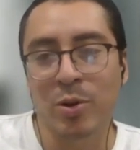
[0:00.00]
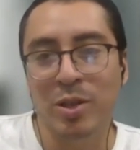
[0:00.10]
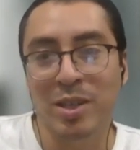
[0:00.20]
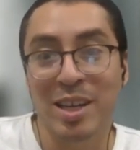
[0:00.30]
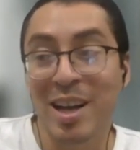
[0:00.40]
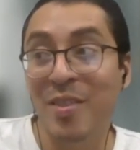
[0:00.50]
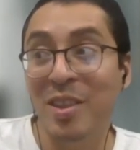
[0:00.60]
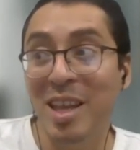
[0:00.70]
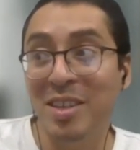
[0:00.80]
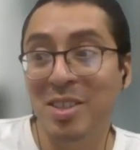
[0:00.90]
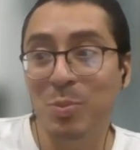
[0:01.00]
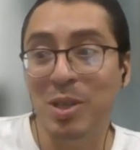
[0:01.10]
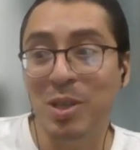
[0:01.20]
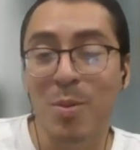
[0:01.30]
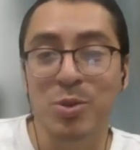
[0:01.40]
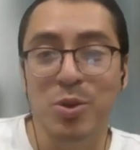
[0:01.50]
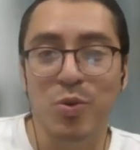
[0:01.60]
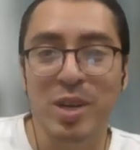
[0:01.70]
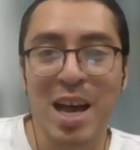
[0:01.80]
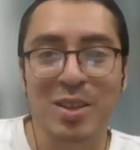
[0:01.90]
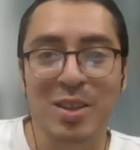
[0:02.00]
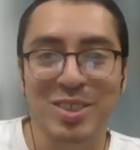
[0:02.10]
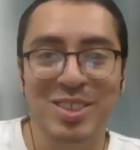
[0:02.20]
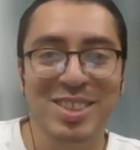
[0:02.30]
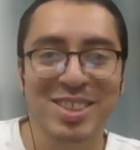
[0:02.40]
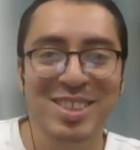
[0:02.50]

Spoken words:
early, and then that just becomes your reality